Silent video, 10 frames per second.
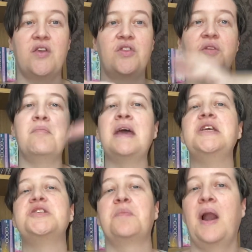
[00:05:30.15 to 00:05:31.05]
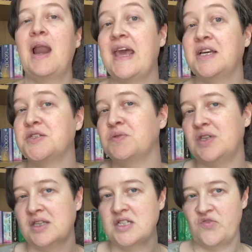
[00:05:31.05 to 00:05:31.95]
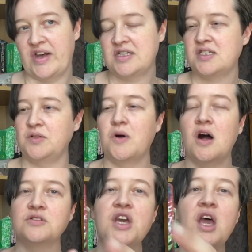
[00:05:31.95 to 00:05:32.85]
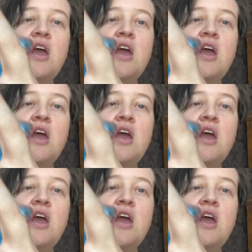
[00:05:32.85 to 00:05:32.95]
the major players within this fantasy world.